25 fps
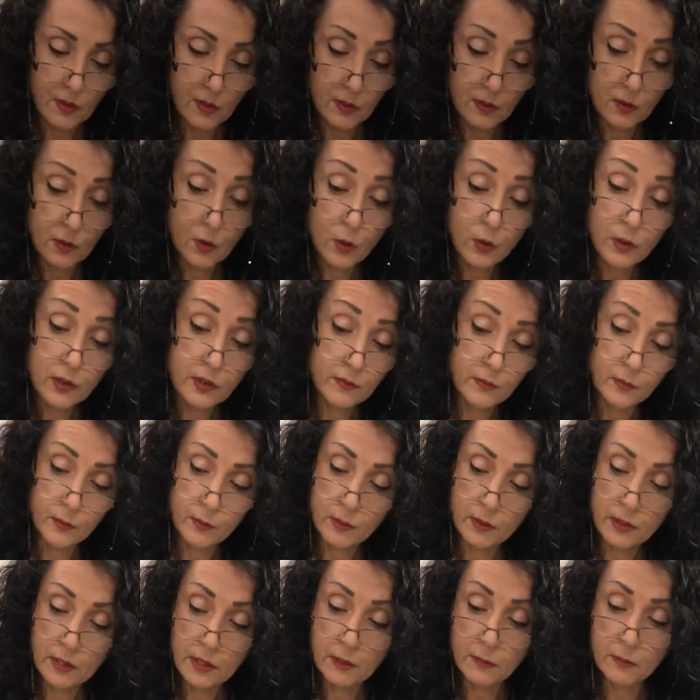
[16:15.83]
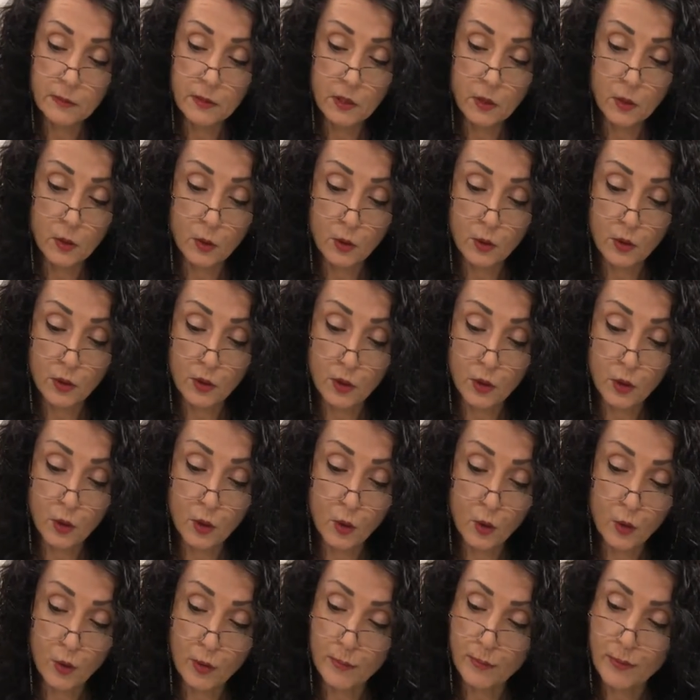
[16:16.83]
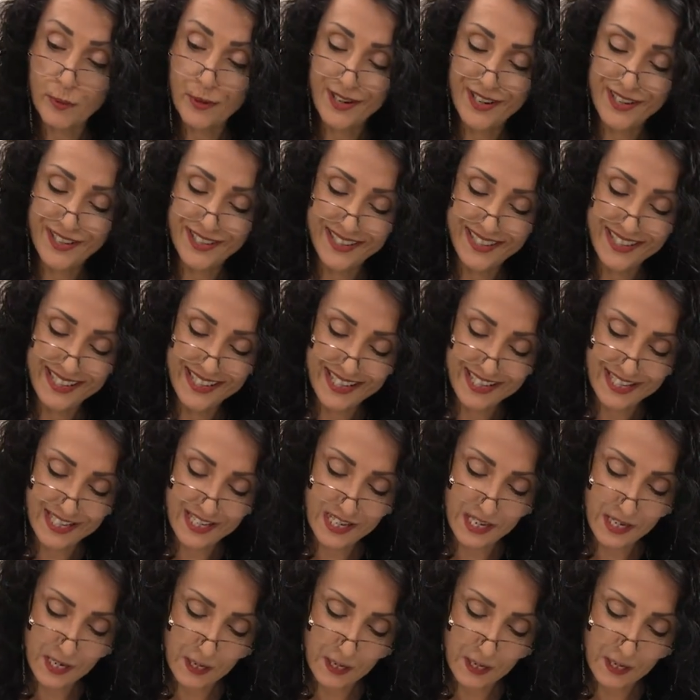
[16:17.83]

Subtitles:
And don't even make me go to the lower part yet.